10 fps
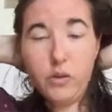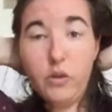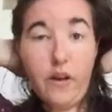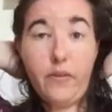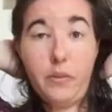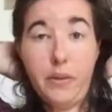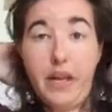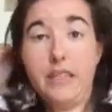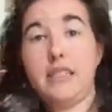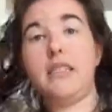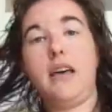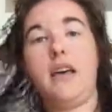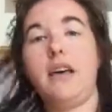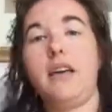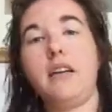I was all over the place
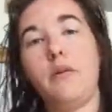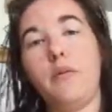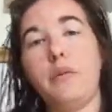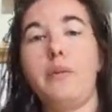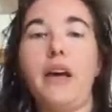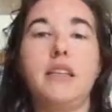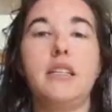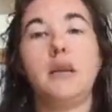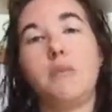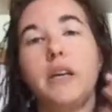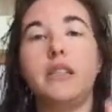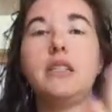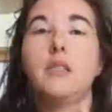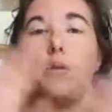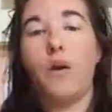and I went back to some
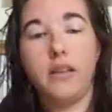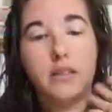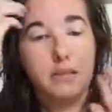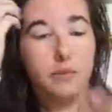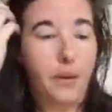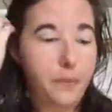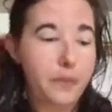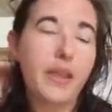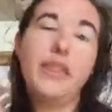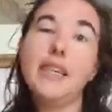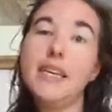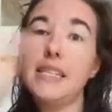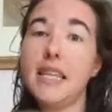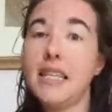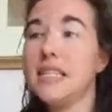places twice. But
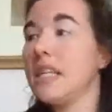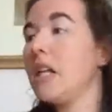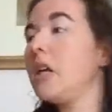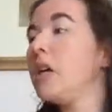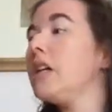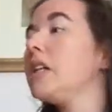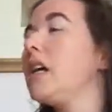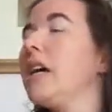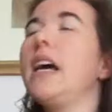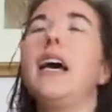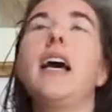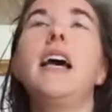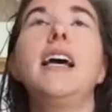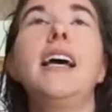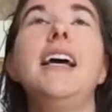these are the things that I got.
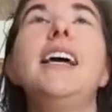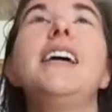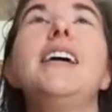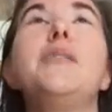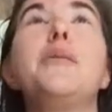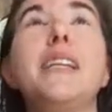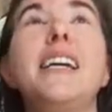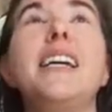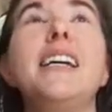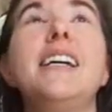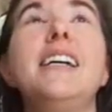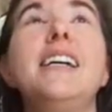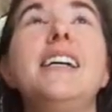Really?